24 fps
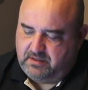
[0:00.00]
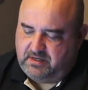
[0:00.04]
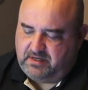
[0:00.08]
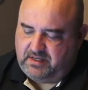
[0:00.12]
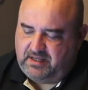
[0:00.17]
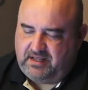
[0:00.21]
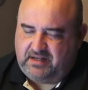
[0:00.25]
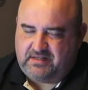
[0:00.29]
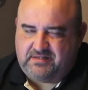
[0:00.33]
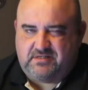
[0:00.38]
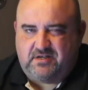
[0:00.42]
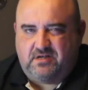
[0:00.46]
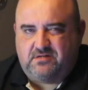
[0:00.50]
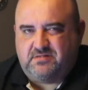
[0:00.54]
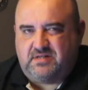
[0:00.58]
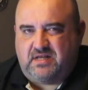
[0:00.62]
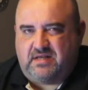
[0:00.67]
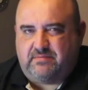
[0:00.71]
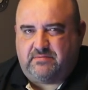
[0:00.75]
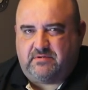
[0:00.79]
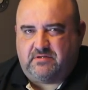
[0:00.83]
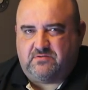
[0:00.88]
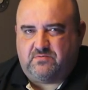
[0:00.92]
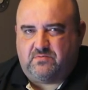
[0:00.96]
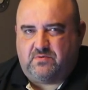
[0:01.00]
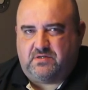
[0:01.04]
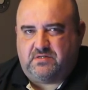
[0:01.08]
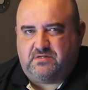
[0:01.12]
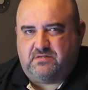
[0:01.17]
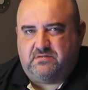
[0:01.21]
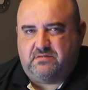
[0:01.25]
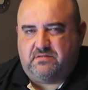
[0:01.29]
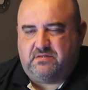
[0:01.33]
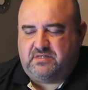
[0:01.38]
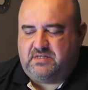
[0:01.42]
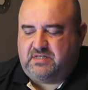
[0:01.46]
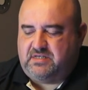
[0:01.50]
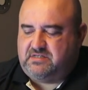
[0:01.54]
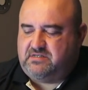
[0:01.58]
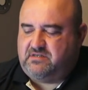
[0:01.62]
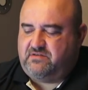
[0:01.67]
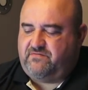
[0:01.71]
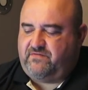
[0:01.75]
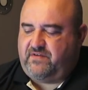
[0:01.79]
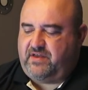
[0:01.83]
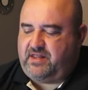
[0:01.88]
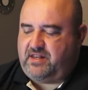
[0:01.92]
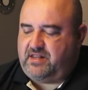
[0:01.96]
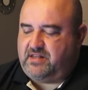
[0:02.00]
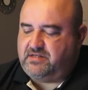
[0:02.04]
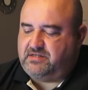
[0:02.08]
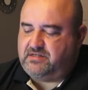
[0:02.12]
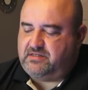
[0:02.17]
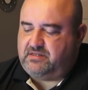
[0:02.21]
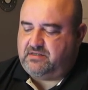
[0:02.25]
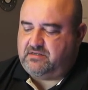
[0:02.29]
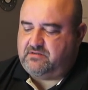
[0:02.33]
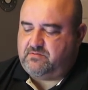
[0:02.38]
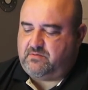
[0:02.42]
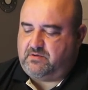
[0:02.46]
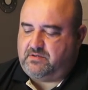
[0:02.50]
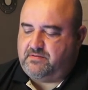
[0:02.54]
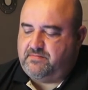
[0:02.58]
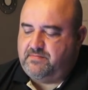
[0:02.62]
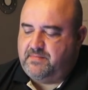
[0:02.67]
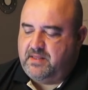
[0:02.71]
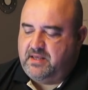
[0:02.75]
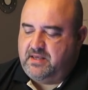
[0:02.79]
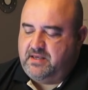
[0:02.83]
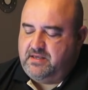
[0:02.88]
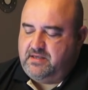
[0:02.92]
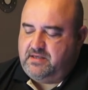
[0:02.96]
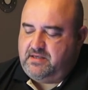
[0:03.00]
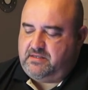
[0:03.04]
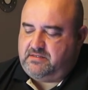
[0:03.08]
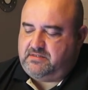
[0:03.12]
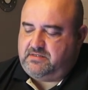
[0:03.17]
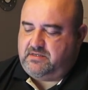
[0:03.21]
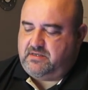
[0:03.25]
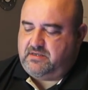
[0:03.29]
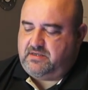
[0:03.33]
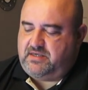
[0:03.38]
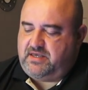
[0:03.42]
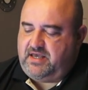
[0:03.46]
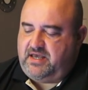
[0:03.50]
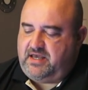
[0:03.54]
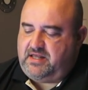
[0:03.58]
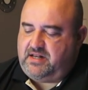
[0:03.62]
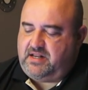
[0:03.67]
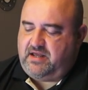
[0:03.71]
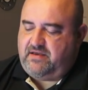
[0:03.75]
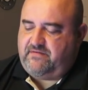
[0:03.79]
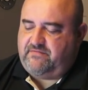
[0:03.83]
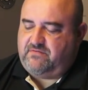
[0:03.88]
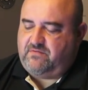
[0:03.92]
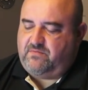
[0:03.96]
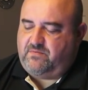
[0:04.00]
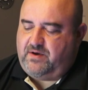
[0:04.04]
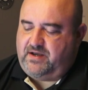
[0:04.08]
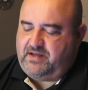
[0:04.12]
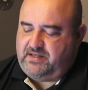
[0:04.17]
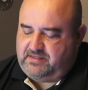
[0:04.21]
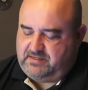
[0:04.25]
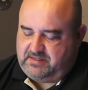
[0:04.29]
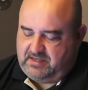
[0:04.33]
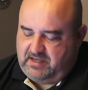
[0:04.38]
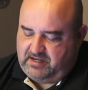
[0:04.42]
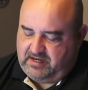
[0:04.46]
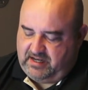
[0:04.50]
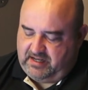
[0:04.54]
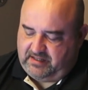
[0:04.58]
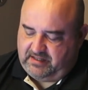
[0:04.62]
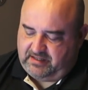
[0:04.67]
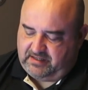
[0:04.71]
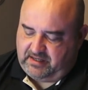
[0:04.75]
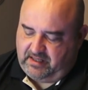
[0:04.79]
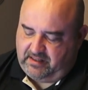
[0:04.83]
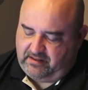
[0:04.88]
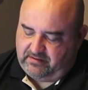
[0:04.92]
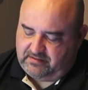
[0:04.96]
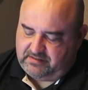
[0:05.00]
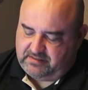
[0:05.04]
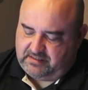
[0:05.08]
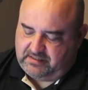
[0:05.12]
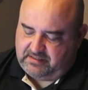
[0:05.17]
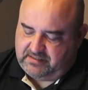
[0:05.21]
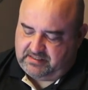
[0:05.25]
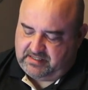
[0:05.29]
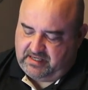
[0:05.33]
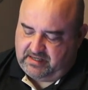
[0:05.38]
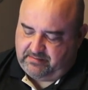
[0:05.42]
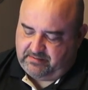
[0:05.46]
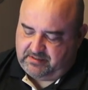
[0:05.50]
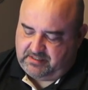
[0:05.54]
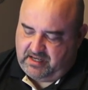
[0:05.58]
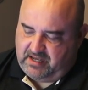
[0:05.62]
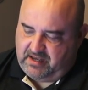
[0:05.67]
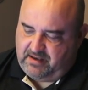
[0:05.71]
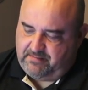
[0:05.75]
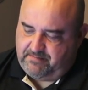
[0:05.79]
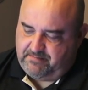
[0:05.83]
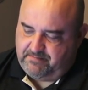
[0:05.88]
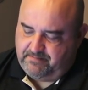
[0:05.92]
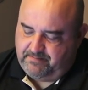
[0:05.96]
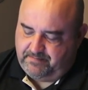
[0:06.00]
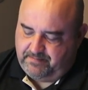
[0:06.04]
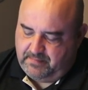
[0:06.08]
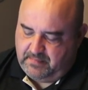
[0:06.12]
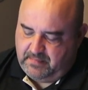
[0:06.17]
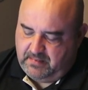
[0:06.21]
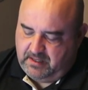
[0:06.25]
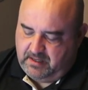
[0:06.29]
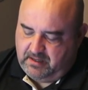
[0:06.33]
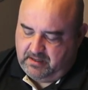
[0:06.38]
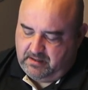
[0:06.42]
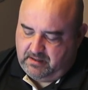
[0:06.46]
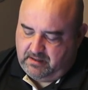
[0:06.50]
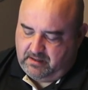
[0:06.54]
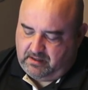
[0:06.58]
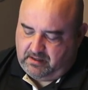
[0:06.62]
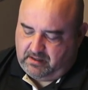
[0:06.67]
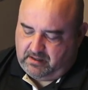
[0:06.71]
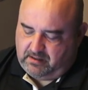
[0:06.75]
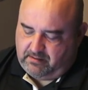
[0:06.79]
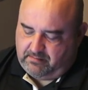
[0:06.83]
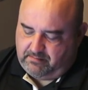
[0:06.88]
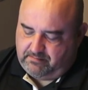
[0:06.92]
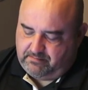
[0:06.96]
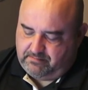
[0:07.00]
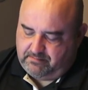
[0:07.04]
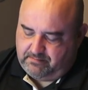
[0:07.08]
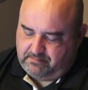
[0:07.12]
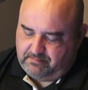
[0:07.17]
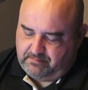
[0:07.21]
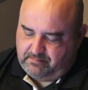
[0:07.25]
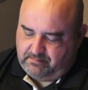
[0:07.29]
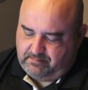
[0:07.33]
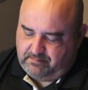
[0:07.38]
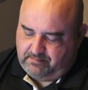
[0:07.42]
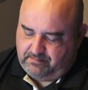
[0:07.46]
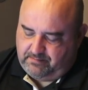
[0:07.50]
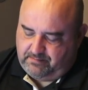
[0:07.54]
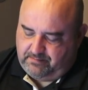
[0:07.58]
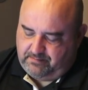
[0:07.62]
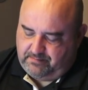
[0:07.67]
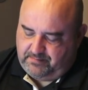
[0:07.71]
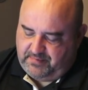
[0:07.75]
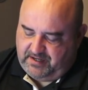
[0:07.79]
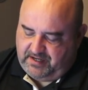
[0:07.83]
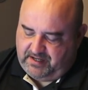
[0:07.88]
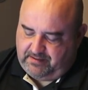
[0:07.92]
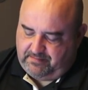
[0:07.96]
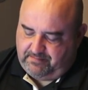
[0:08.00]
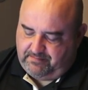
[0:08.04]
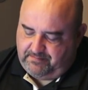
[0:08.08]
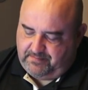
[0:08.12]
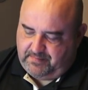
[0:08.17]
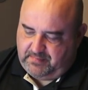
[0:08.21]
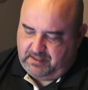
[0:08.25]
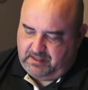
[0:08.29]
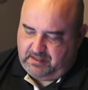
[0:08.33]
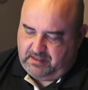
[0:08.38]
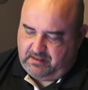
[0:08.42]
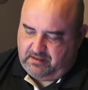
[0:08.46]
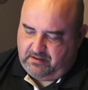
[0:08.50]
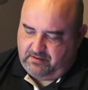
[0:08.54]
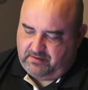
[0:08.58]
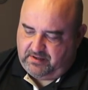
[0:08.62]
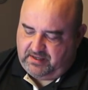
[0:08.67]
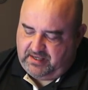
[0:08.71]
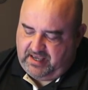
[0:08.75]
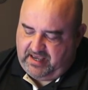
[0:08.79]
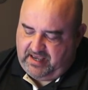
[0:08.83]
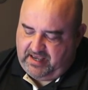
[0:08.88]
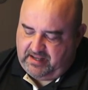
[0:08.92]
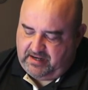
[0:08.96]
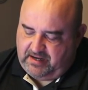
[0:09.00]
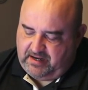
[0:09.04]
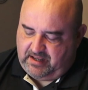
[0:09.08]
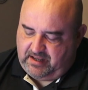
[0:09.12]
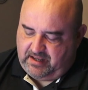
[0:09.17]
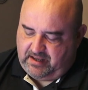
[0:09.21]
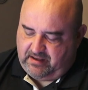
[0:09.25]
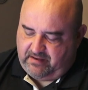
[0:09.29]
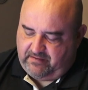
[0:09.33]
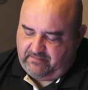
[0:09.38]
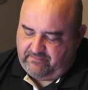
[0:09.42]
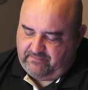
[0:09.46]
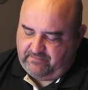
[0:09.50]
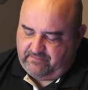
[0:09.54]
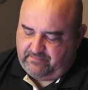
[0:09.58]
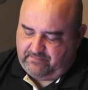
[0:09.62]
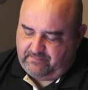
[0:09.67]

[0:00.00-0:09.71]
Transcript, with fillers: Again, it's all named as one. So the disadvantage of this one is that you can't have the whites on and the colors at the same time. Um, but you can have,